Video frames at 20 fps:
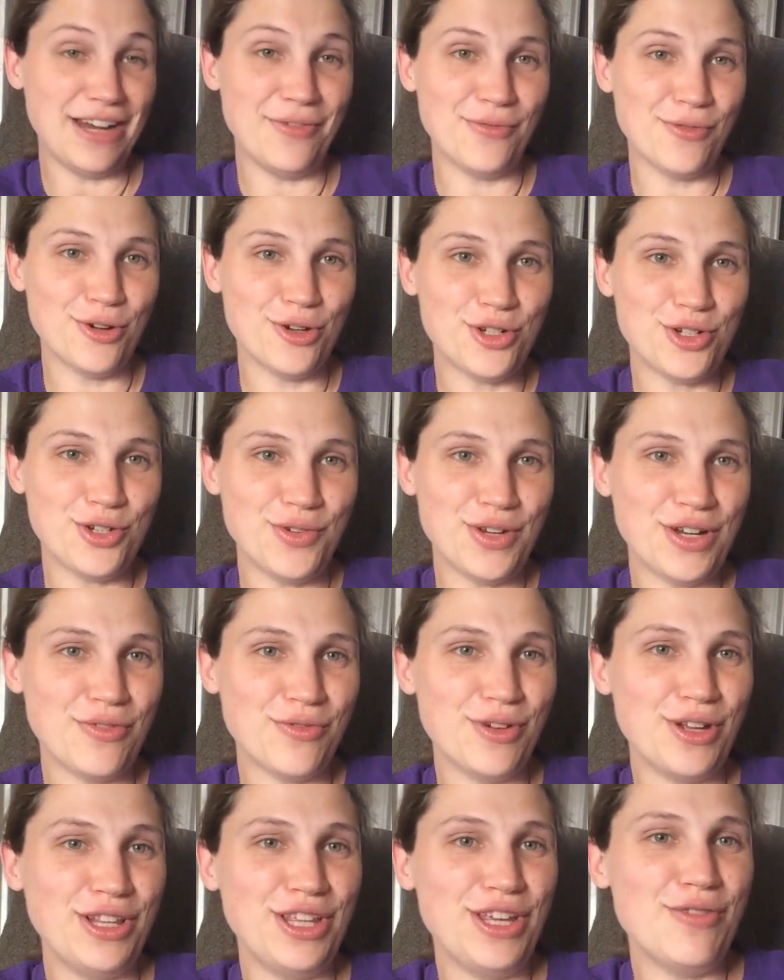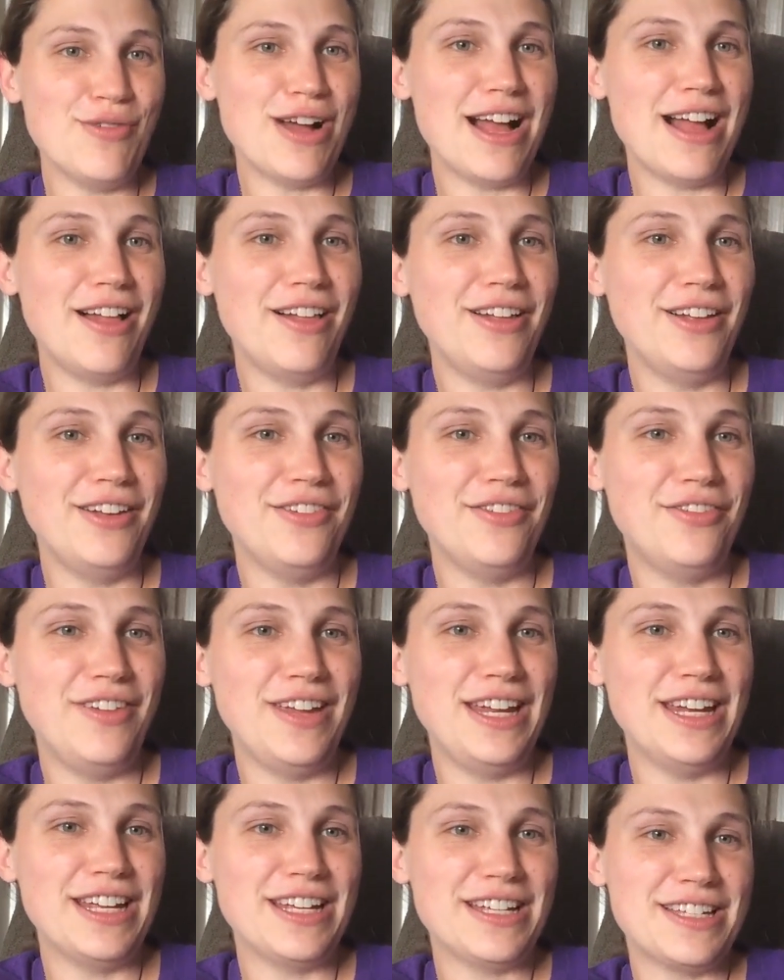and we're doing really well, and
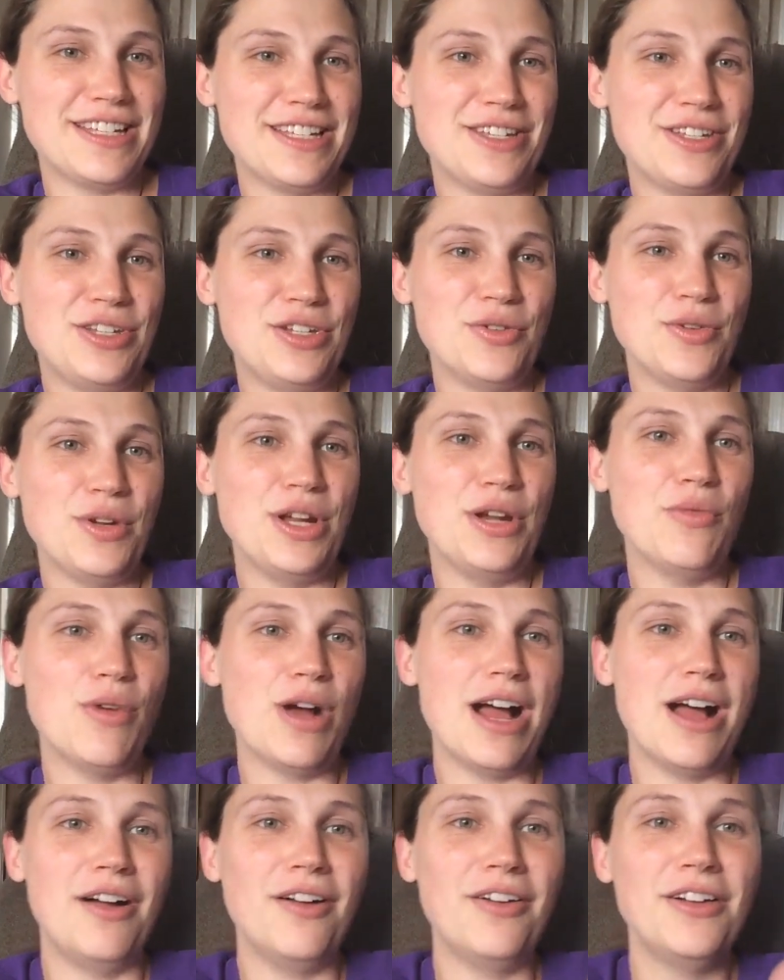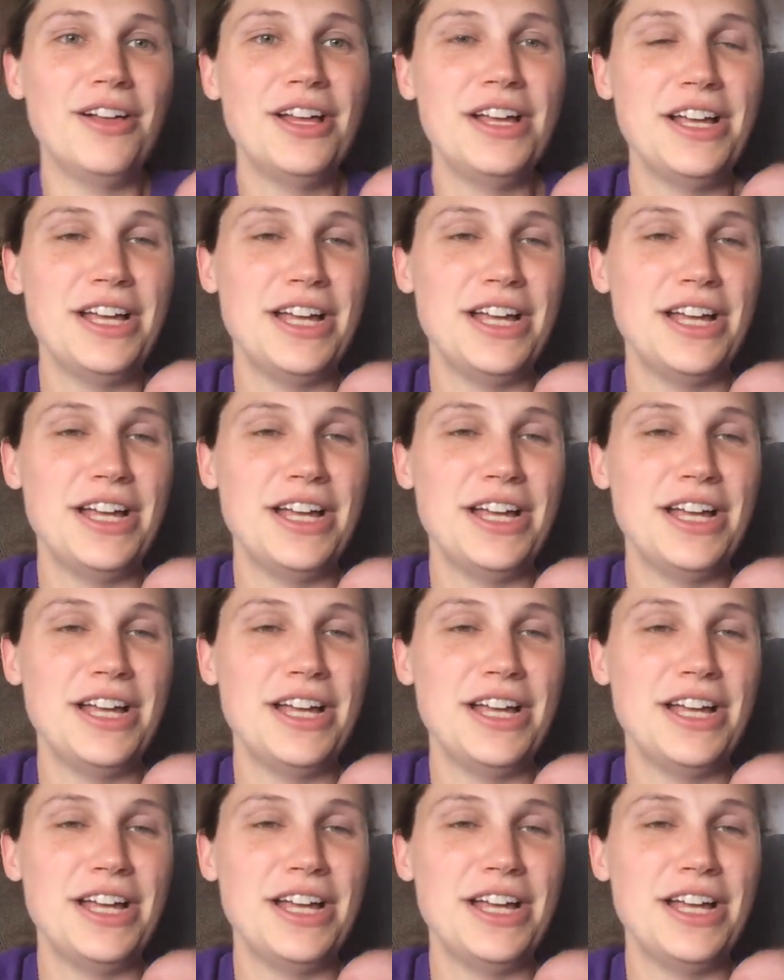Phoenix is doing well.